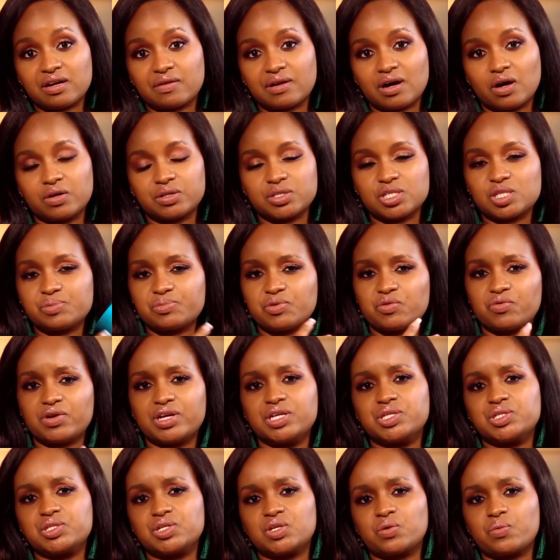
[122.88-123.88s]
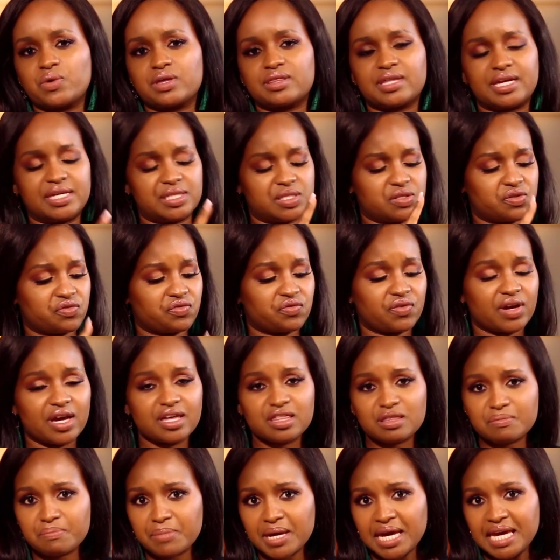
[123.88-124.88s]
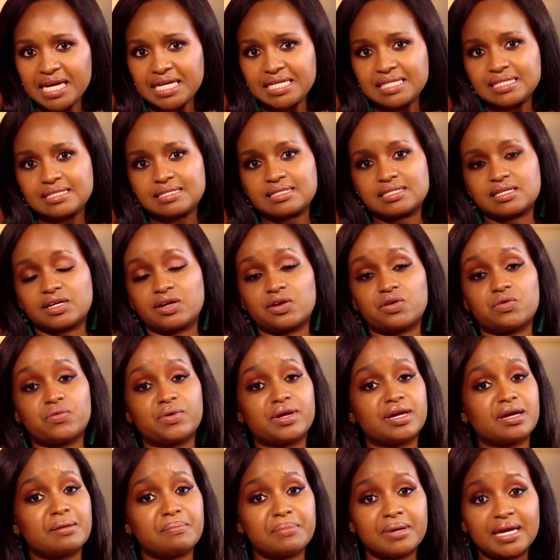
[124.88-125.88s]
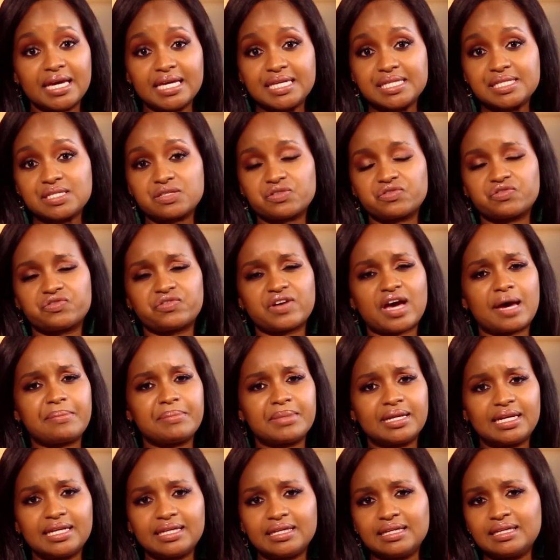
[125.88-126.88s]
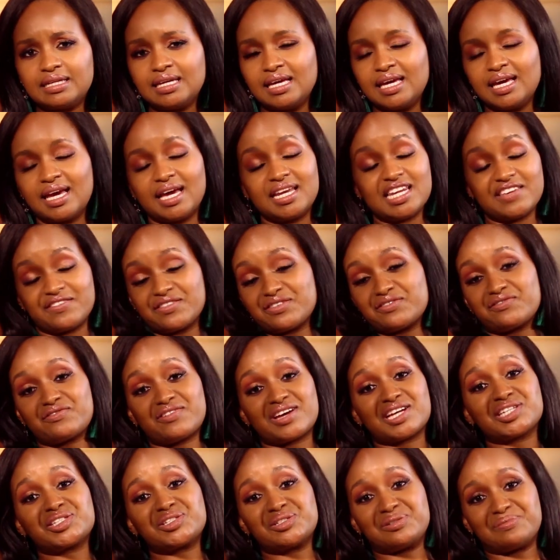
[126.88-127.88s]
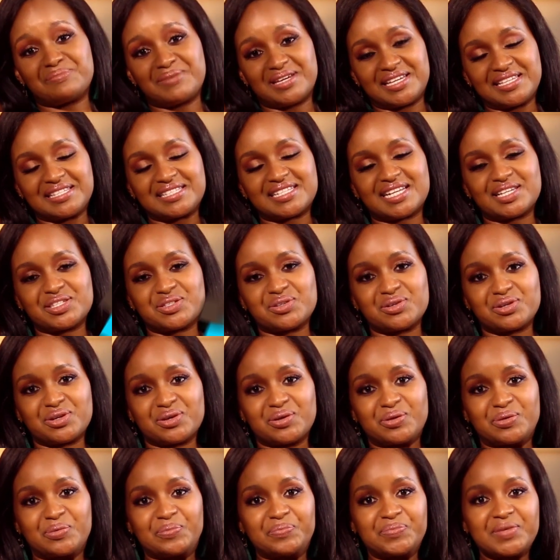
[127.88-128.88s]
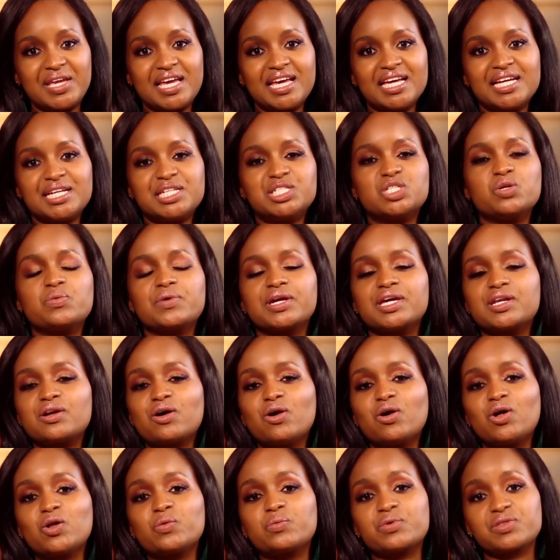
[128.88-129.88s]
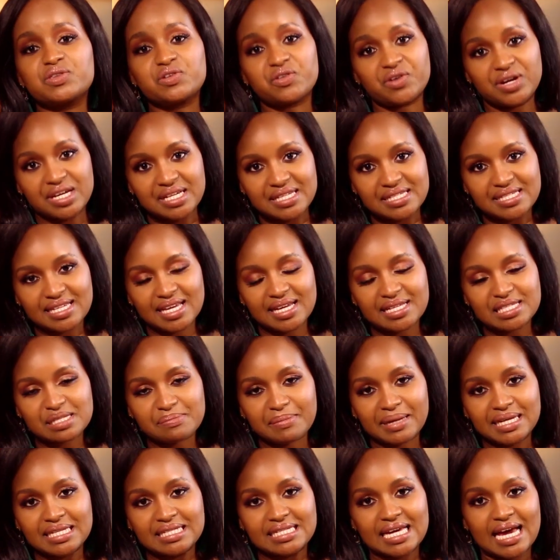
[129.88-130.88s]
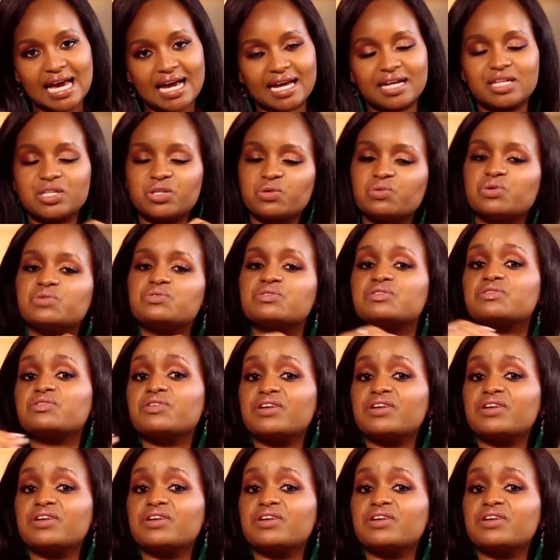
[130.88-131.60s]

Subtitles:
around inspiration, whether it's faith-based, career-based, family, and even fashion-based, as you know. Doing it all with grace, hence my tag, Do It With